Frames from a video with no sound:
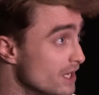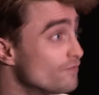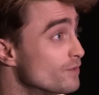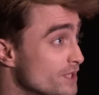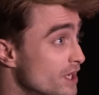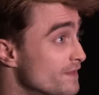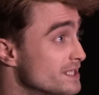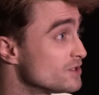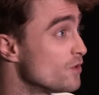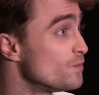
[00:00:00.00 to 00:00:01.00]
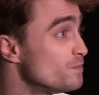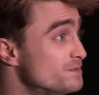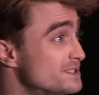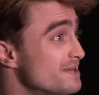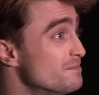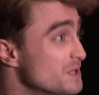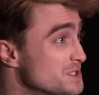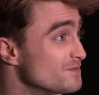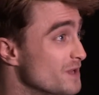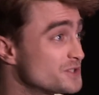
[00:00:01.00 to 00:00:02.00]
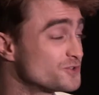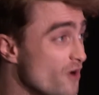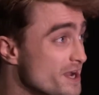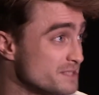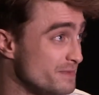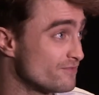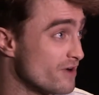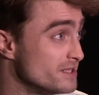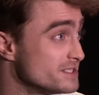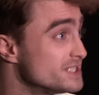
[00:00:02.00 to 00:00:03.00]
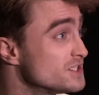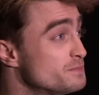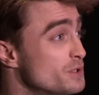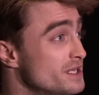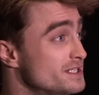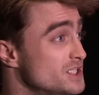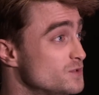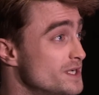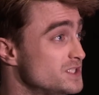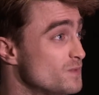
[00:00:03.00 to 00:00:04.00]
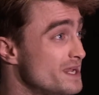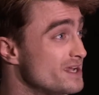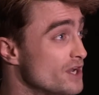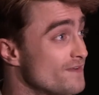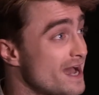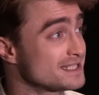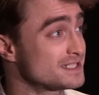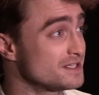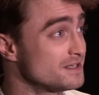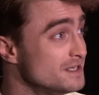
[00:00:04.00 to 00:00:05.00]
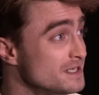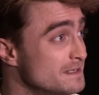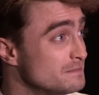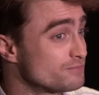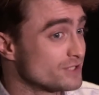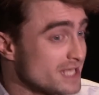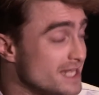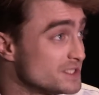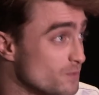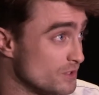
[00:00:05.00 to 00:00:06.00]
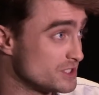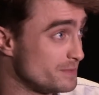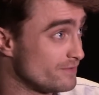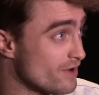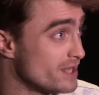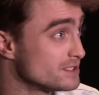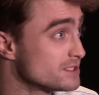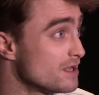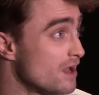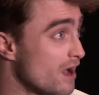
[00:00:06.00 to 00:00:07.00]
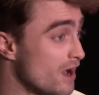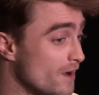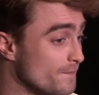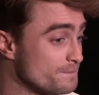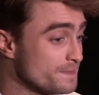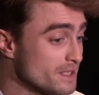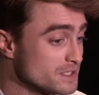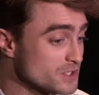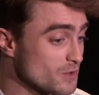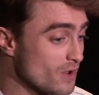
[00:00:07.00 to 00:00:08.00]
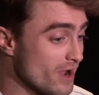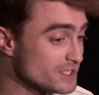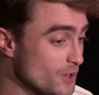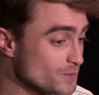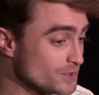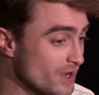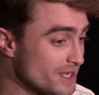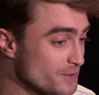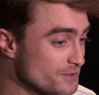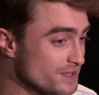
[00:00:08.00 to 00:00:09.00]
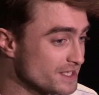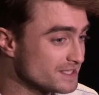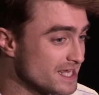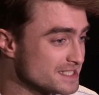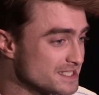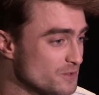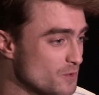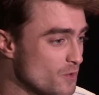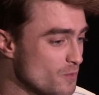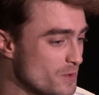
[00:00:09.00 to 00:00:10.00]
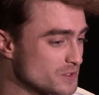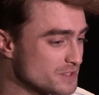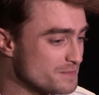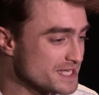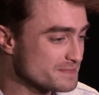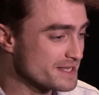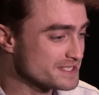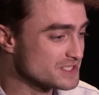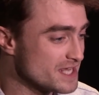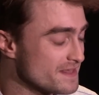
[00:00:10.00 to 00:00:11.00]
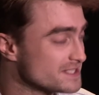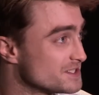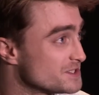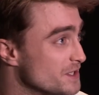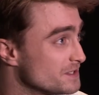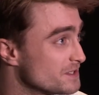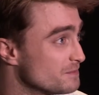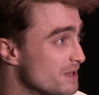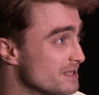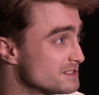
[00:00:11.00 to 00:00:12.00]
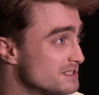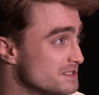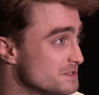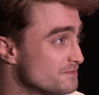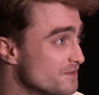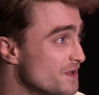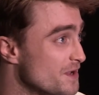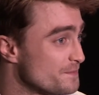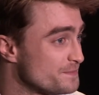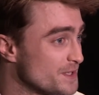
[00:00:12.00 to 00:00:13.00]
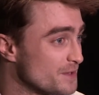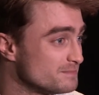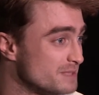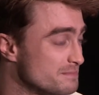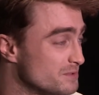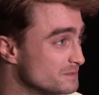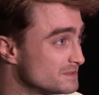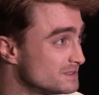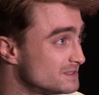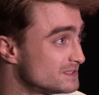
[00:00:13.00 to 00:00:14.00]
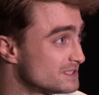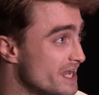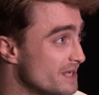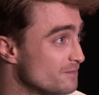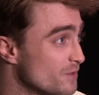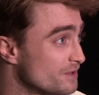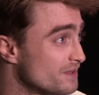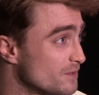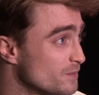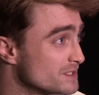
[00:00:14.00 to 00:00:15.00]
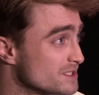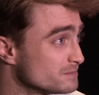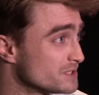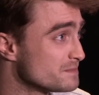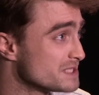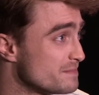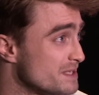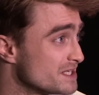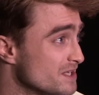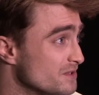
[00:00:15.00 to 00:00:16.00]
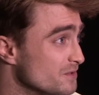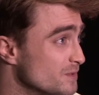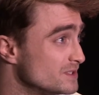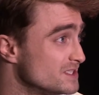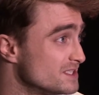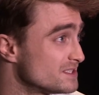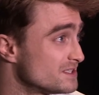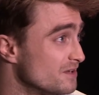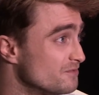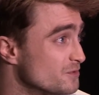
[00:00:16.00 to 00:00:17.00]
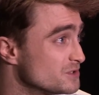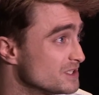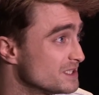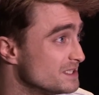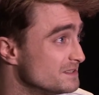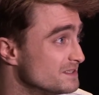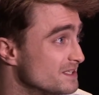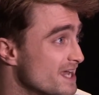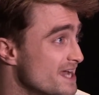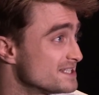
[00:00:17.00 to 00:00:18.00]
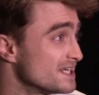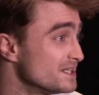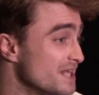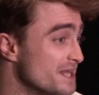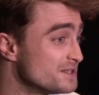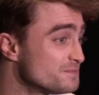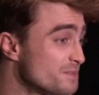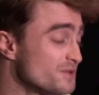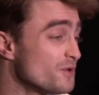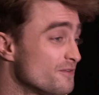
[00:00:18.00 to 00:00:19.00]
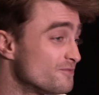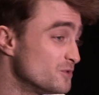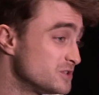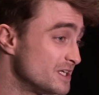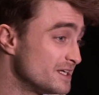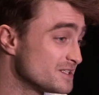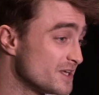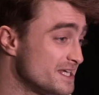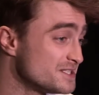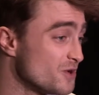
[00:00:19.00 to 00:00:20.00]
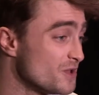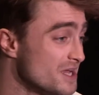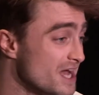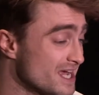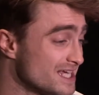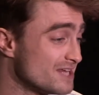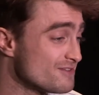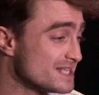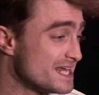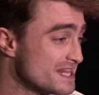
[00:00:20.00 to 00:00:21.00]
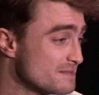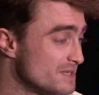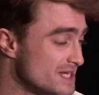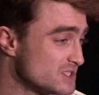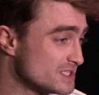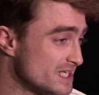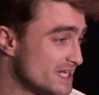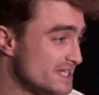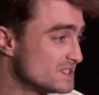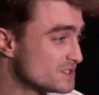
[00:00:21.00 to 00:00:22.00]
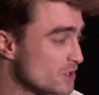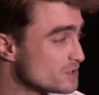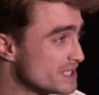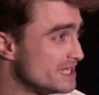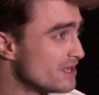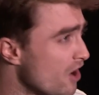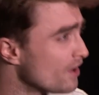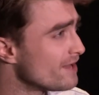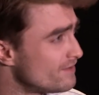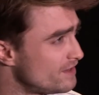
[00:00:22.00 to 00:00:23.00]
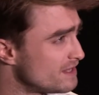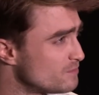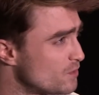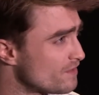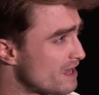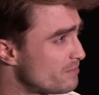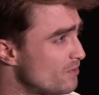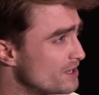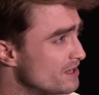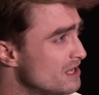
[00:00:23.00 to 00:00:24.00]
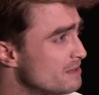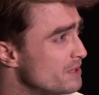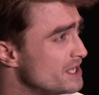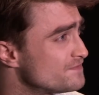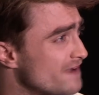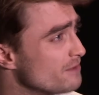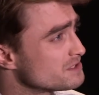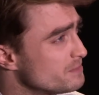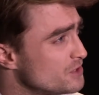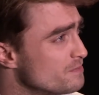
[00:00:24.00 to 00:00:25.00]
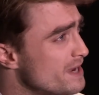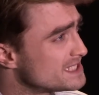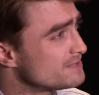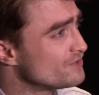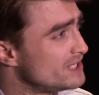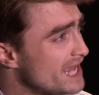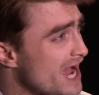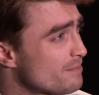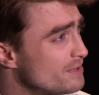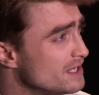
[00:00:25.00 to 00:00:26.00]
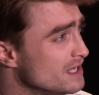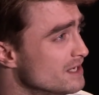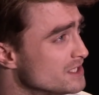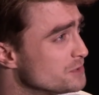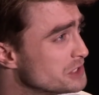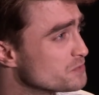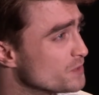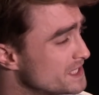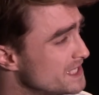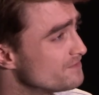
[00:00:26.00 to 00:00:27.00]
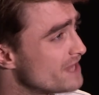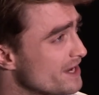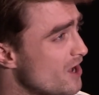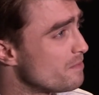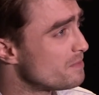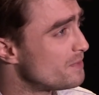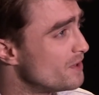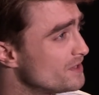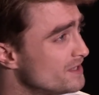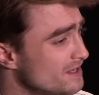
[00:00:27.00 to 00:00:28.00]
love with her. There's no semblance of like trying to be friends. He's just put in a situation where he kind of has to pretend to want to be friends. So like I don't think there's almost a mixed message there. That's just like the complexities of, you know, people saying one thing when sometimes they mean another, which is unfortunately the case, but not unfortunately, because like he's not, again, there isn't anything malicious in it. He just knows that he can't have anything more at that point, but he's found someone who makes him really happy, so he doesn't want to give that up. But